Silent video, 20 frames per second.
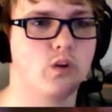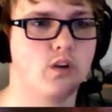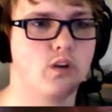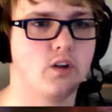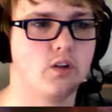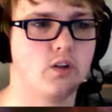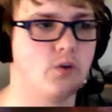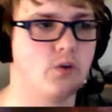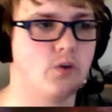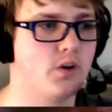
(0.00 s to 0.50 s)

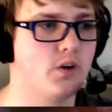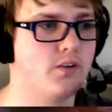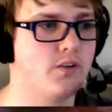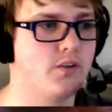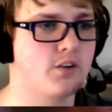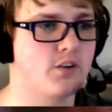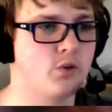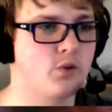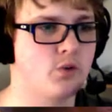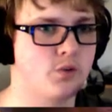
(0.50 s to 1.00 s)
We don't have
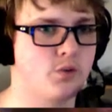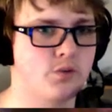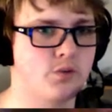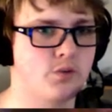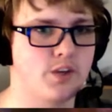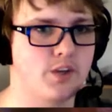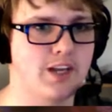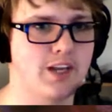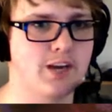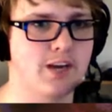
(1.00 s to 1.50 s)
enough gold for
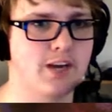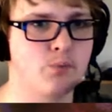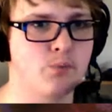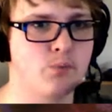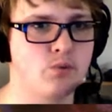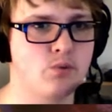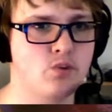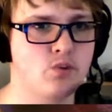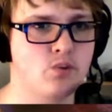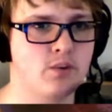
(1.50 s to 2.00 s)
that, but
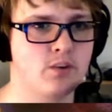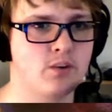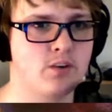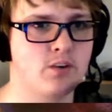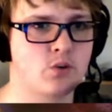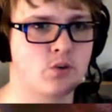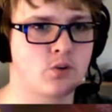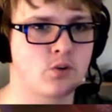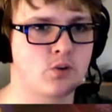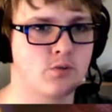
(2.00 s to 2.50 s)
we do have
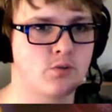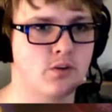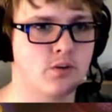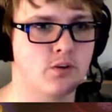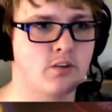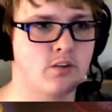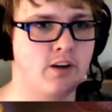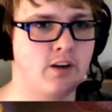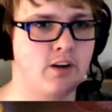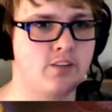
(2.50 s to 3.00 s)
enough gold
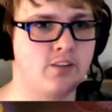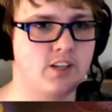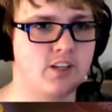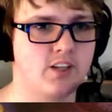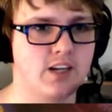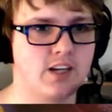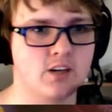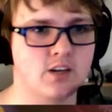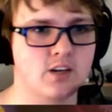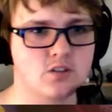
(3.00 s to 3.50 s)
for everything
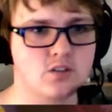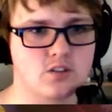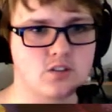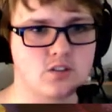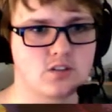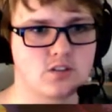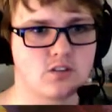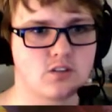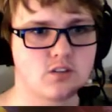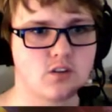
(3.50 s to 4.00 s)

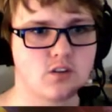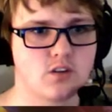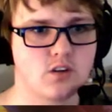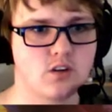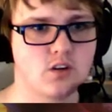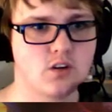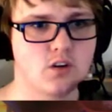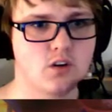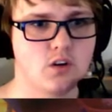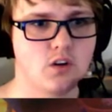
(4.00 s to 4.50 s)
else.
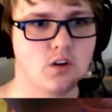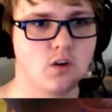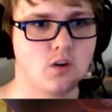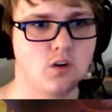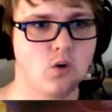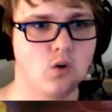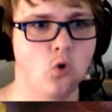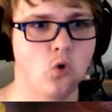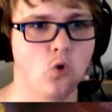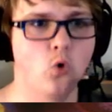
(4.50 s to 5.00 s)

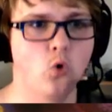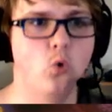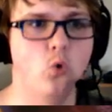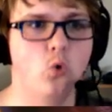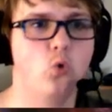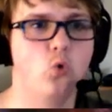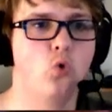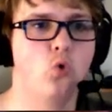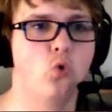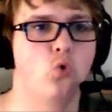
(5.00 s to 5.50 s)
Ooh,
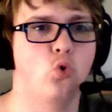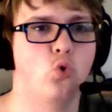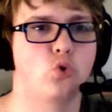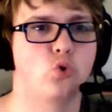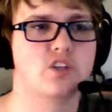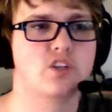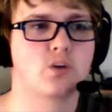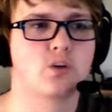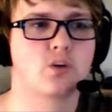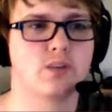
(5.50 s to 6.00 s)

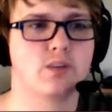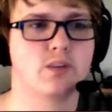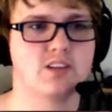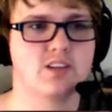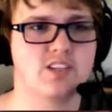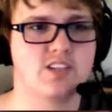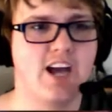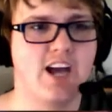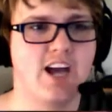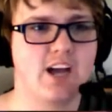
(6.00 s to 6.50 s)
let's go with this.
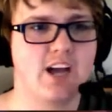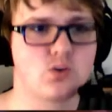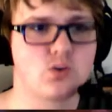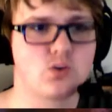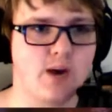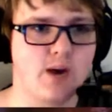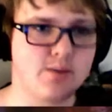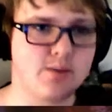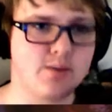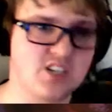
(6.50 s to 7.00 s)
The Hag's
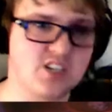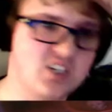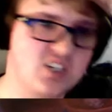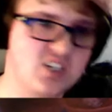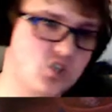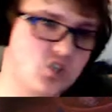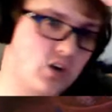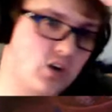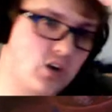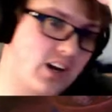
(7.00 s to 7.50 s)
Wraps. Each
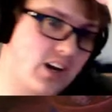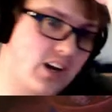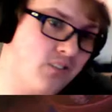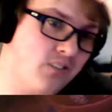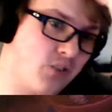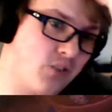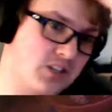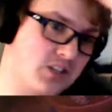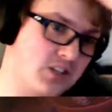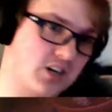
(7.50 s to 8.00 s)
strike
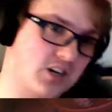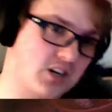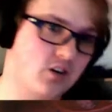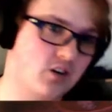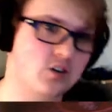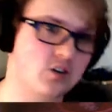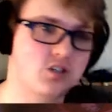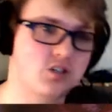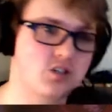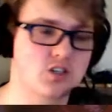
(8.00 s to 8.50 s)
inflicts a
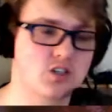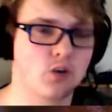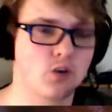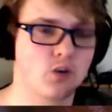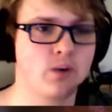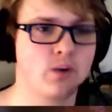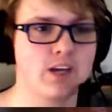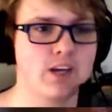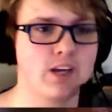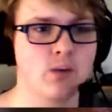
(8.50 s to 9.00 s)
curse,
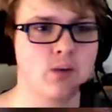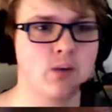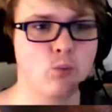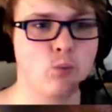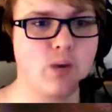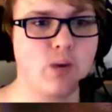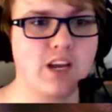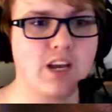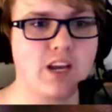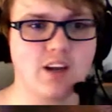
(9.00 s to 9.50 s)
slowing and
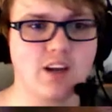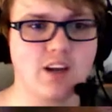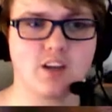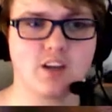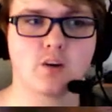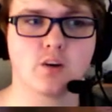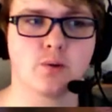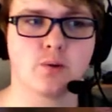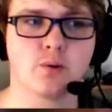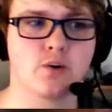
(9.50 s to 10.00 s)
weakening
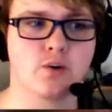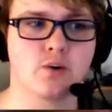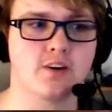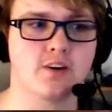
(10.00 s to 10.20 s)
your opponent.